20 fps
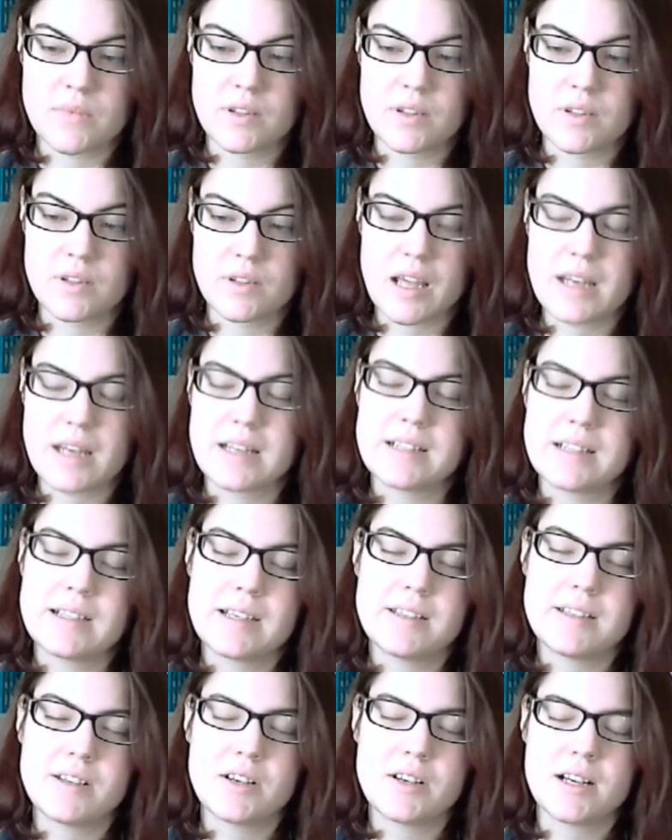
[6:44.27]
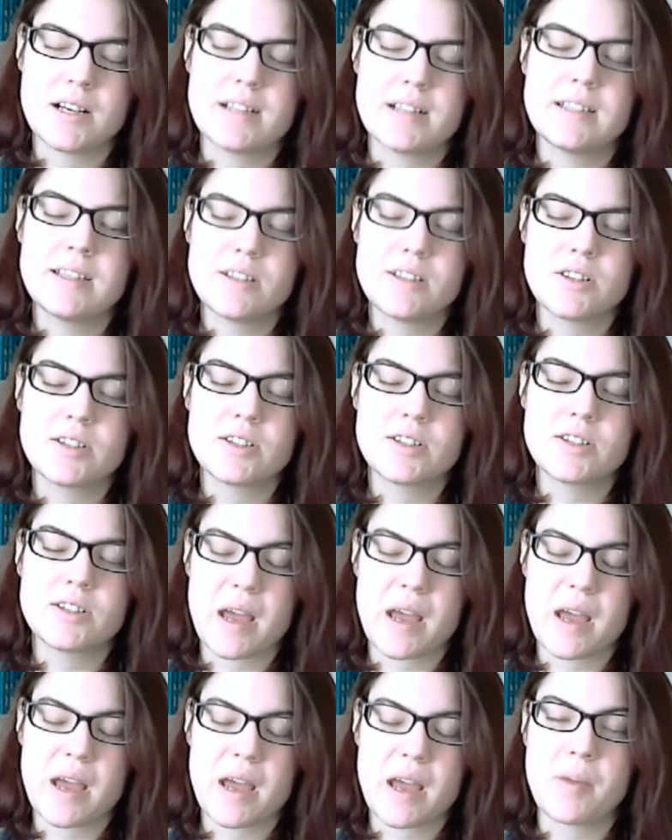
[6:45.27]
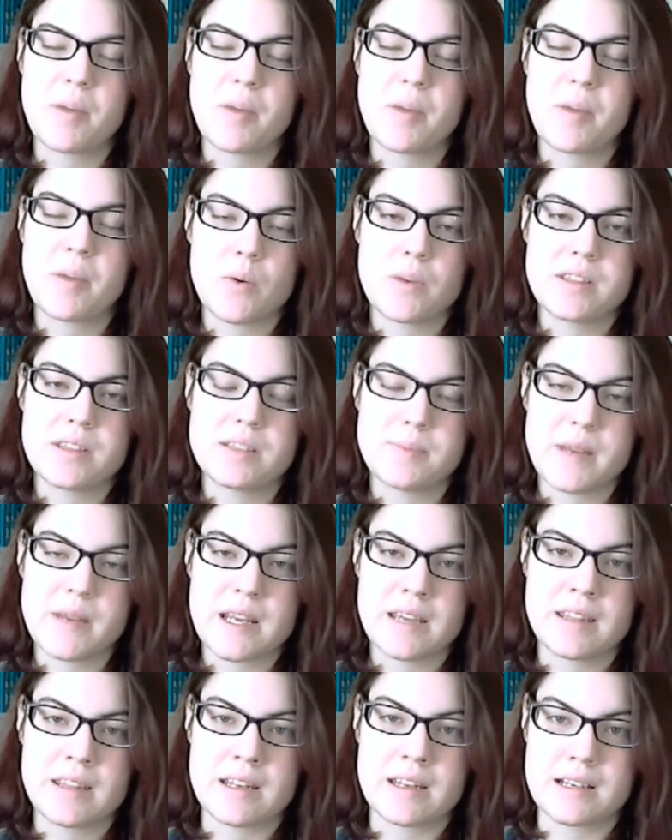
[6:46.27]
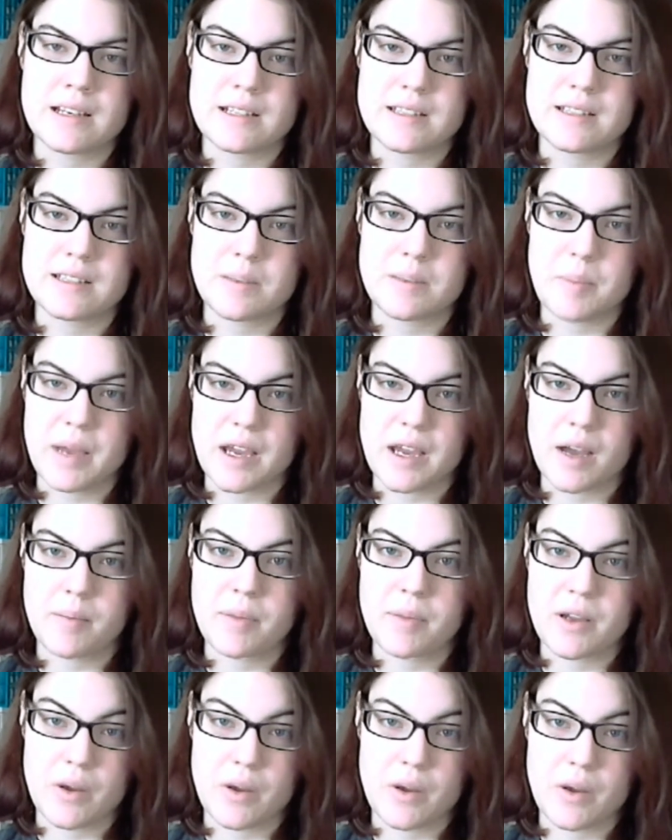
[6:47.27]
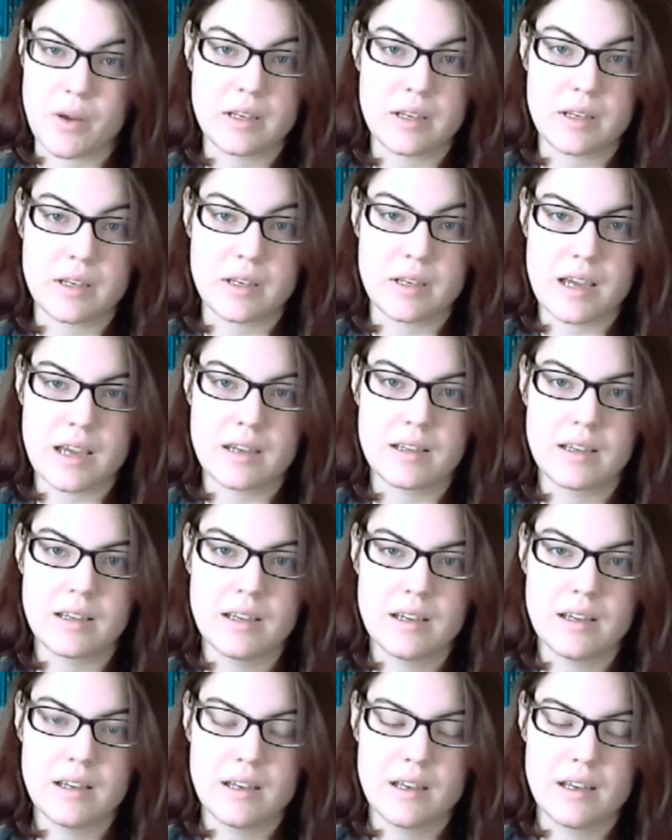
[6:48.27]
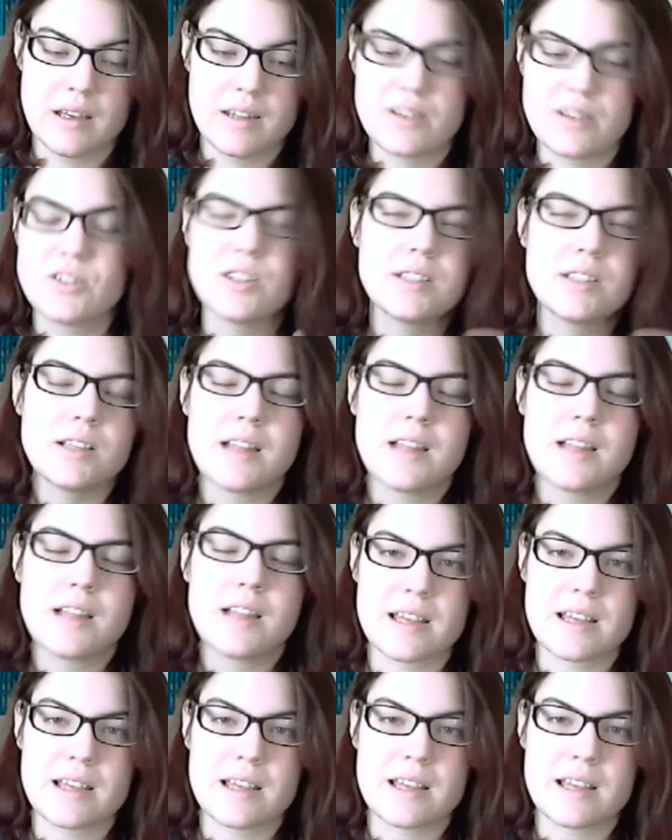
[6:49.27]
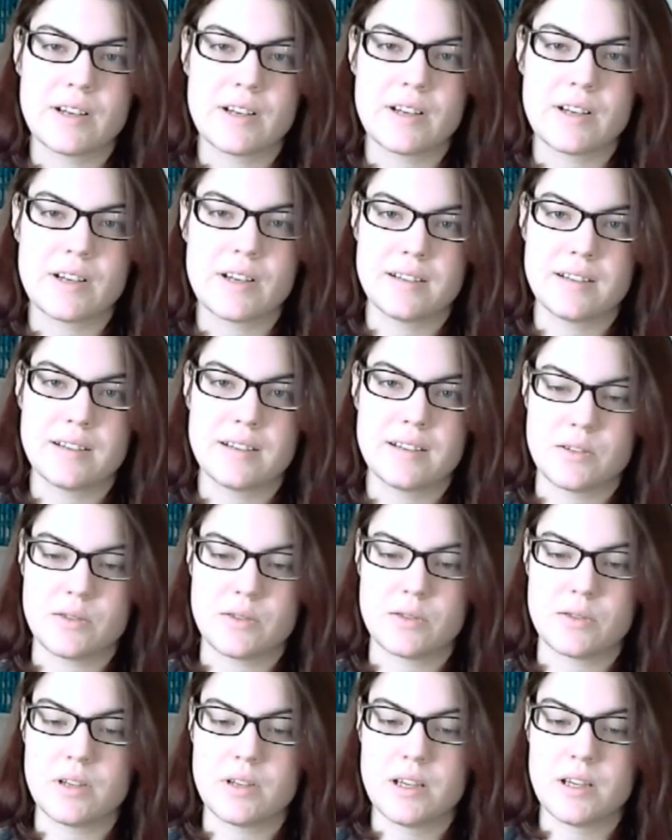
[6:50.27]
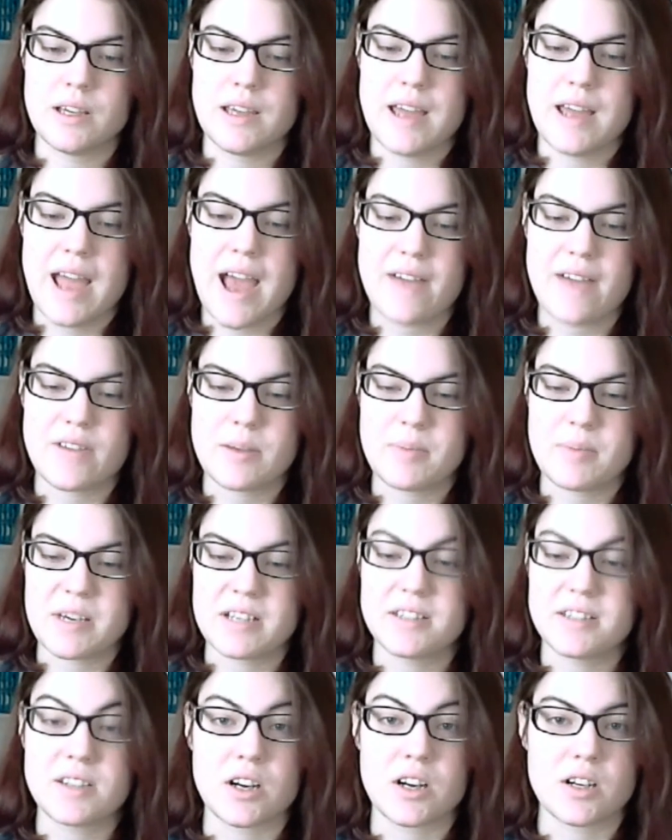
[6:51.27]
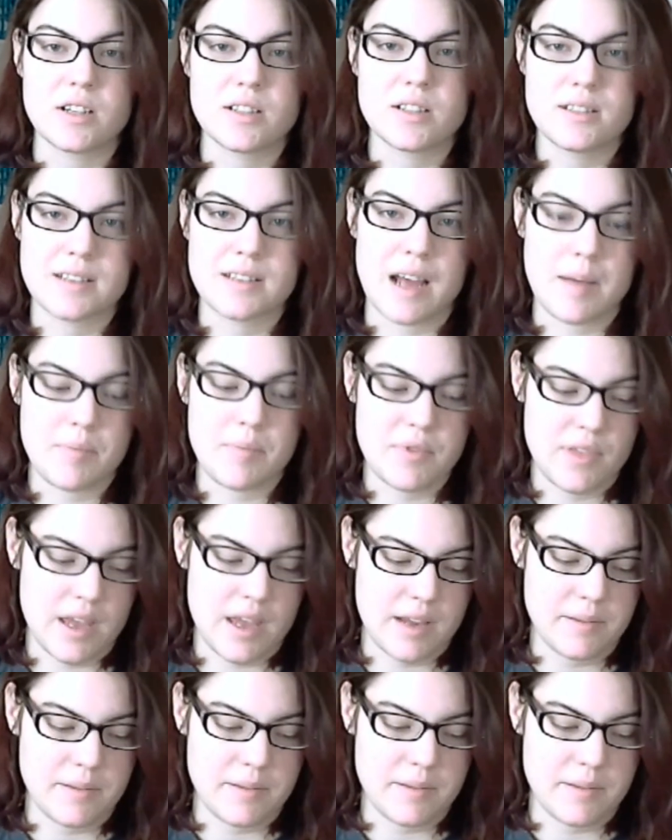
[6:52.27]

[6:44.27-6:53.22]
And it's easier it's easier to pick up and go with spinning than it is to pick up and go with knitting. There's just a lot less fiddling to have it be a start stop thing.